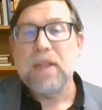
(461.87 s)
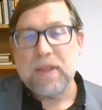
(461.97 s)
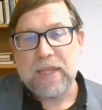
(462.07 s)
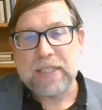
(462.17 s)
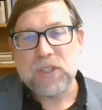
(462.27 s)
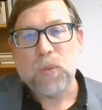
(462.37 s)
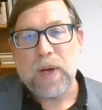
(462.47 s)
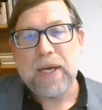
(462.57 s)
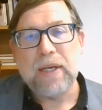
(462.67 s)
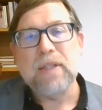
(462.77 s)
That's the
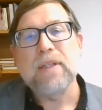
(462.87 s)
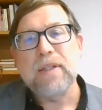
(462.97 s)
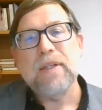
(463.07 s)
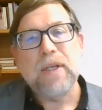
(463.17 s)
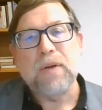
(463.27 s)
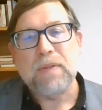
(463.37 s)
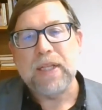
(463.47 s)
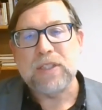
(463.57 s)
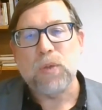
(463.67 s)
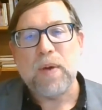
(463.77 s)
way,
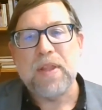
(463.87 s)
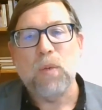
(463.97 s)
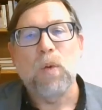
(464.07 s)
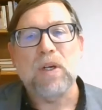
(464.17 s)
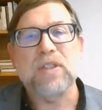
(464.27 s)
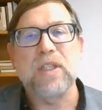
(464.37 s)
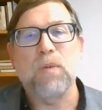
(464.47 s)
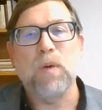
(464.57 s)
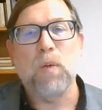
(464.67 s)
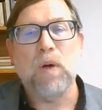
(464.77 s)
that's the way that it works in the
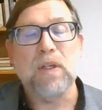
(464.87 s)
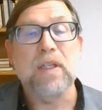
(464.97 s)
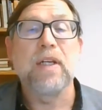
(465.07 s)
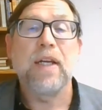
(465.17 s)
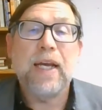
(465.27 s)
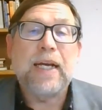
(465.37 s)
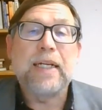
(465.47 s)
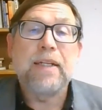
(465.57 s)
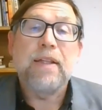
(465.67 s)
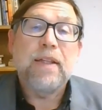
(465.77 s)
real world,
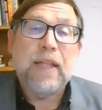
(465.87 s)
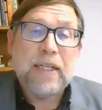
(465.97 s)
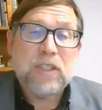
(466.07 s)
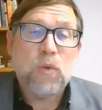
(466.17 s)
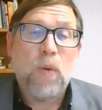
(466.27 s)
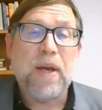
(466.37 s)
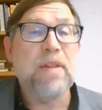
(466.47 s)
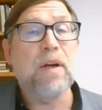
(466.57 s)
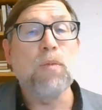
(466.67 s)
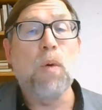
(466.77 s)
and that's the way
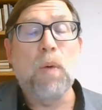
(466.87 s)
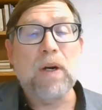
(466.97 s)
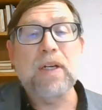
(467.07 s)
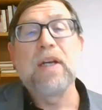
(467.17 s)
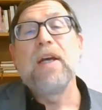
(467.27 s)
that it will work